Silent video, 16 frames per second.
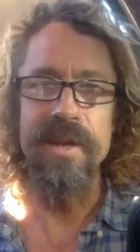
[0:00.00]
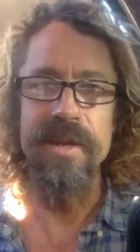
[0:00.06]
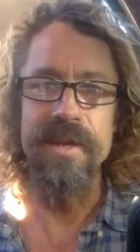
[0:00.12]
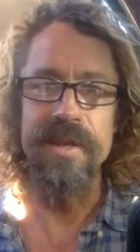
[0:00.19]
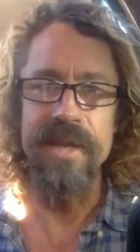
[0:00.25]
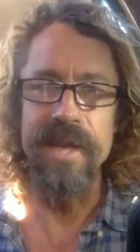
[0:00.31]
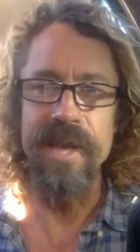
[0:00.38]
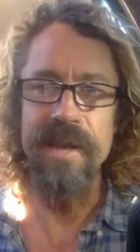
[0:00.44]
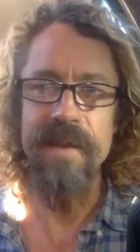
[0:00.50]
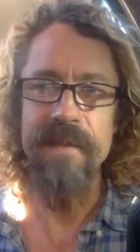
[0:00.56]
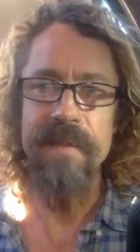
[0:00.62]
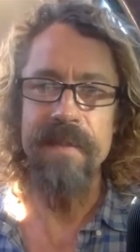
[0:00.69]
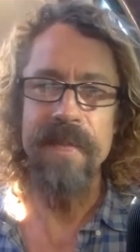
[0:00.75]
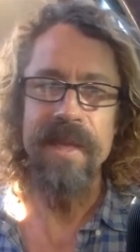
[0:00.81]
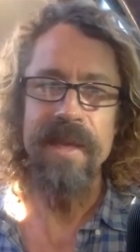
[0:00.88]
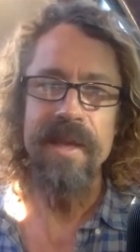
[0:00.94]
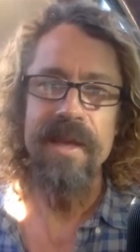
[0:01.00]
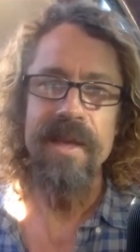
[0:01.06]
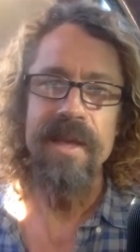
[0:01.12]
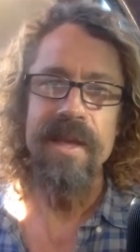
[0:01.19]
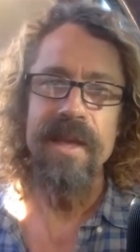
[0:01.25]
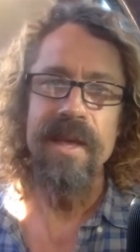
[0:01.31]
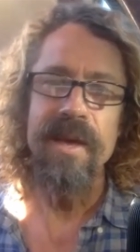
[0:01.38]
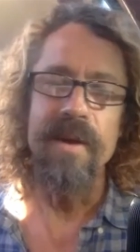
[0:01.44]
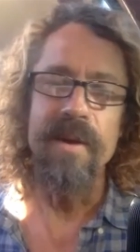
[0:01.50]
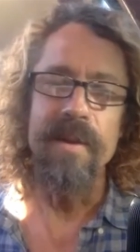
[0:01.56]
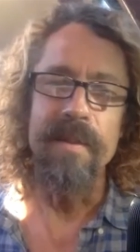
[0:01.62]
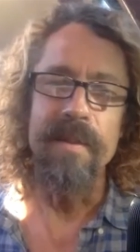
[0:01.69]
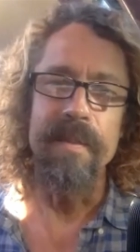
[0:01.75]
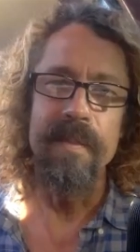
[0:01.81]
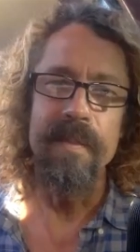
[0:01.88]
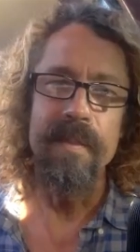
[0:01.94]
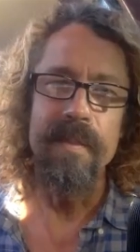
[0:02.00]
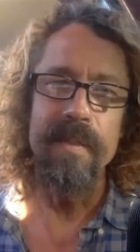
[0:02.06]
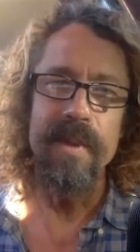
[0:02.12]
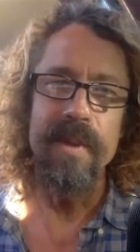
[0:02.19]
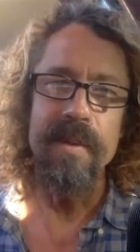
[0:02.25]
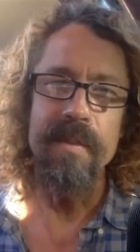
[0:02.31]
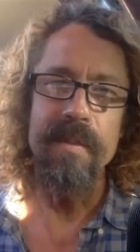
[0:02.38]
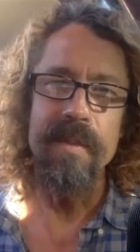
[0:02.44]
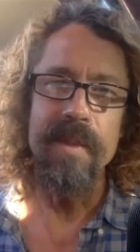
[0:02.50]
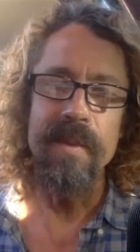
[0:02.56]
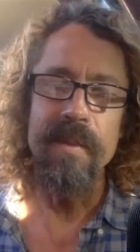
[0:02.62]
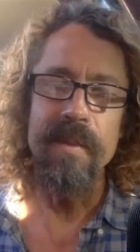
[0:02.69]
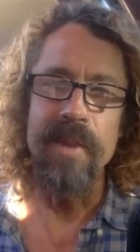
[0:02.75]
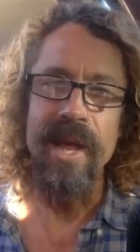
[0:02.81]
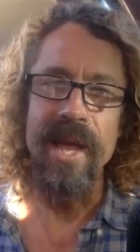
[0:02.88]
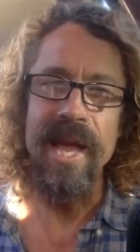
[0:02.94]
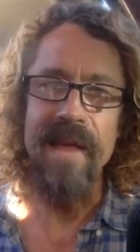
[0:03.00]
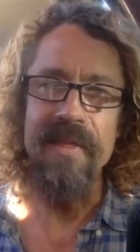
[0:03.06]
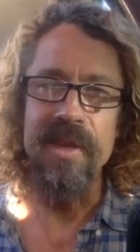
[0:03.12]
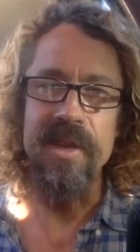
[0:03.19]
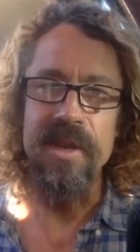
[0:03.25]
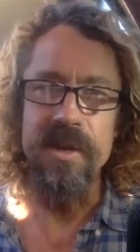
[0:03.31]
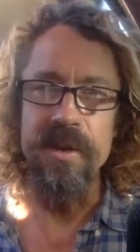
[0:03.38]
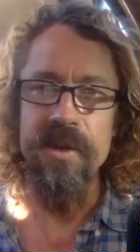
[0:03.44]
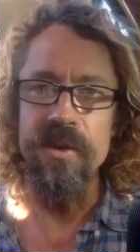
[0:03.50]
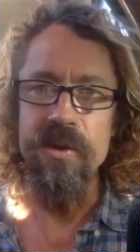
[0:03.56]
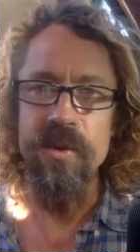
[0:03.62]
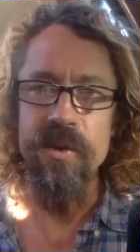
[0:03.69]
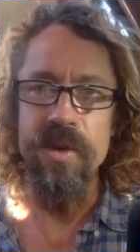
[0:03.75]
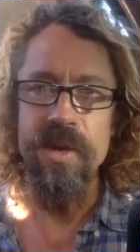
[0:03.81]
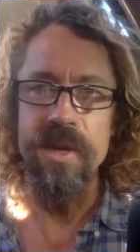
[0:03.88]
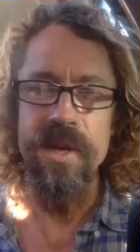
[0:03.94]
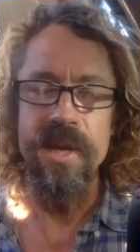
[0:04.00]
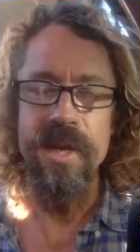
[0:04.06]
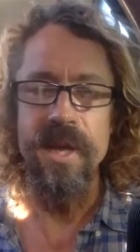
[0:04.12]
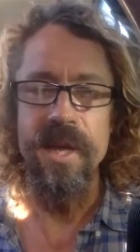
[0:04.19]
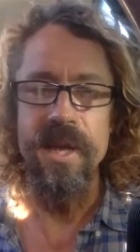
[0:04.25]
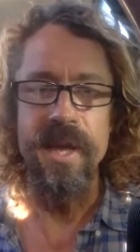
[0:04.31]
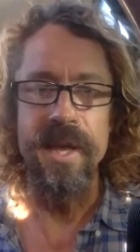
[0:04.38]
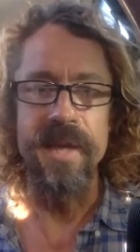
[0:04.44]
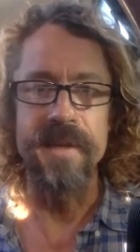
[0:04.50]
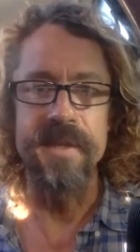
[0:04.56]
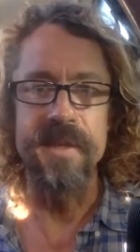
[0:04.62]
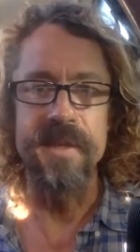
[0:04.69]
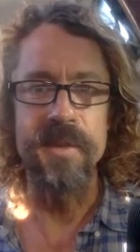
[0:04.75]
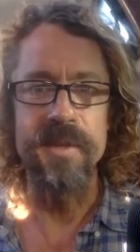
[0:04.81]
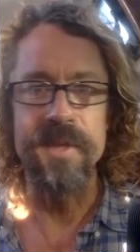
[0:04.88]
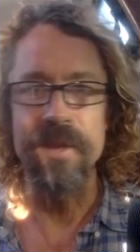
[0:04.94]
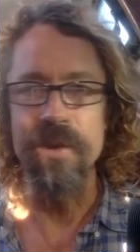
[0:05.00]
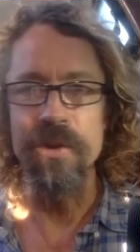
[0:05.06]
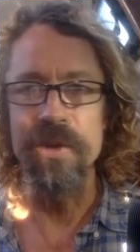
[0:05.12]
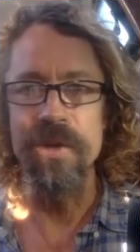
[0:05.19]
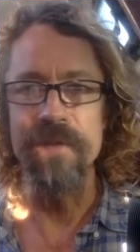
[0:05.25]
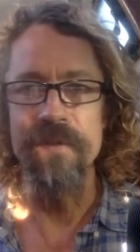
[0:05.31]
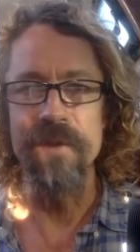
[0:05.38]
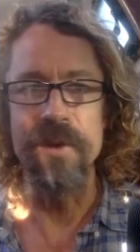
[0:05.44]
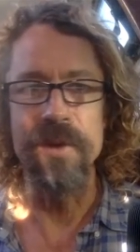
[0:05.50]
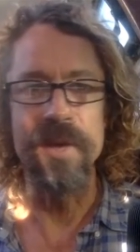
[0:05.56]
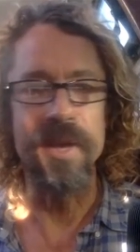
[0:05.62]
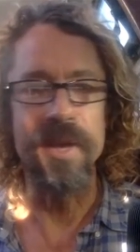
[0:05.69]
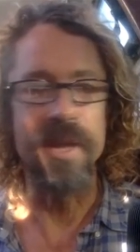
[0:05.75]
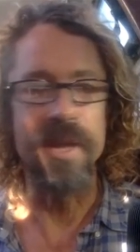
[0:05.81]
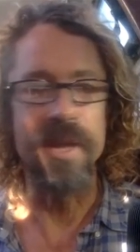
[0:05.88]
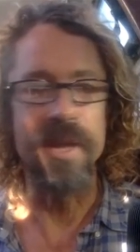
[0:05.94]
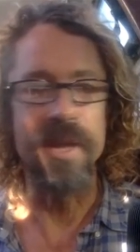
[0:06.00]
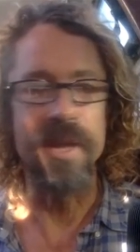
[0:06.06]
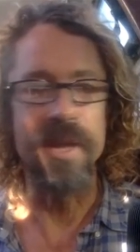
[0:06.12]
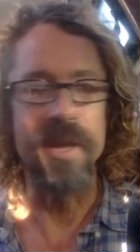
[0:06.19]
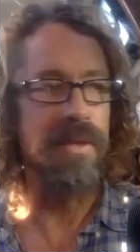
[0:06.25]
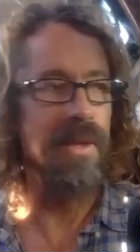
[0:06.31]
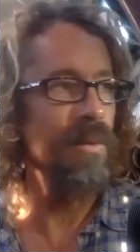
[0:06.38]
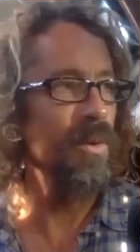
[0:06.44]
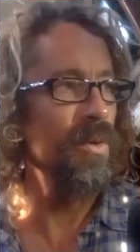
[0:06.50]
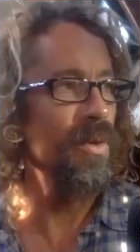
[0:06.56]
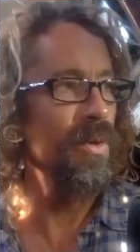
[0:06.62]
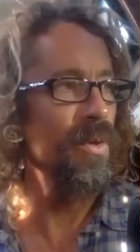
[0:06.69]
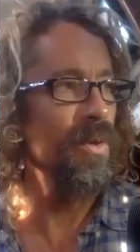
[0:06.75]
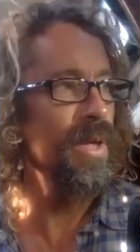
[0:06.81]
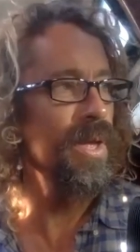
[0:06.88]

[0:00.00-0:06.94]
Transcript: didn't get it. Um, but I had the canoe, and someone said Okefenokee, and I thought, well,